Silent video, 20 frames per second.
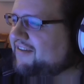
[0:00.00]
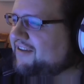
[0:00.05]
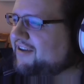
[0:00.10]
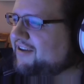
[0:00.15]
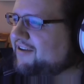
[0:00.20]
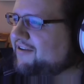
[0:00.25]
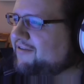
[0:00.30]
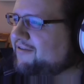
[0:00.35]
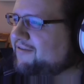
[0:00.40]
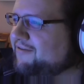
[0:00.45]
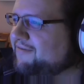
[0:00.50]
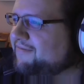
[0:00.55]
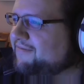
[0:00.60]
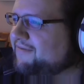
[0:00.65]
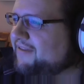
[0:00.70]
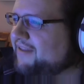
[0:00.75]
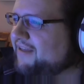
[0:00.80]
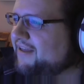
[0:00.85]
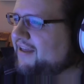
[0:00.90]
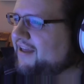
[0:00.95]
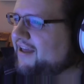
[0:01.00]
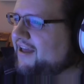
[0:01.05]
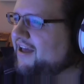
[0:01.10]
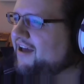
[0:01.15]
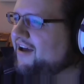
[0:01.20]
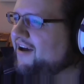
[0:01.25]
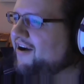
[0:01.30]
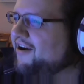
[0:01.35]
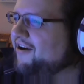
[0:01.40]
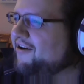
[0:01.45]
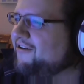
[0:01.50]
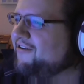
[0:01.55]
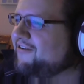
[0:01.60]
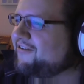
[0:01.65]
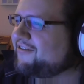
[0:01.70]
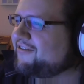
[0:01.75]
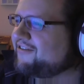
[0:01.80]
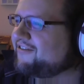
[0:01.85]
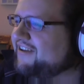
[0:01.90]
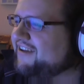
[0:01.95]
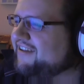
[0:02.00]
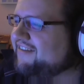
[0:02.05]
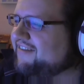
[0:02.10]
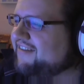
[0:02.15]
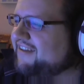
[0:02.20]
a new. Oh, Trixie,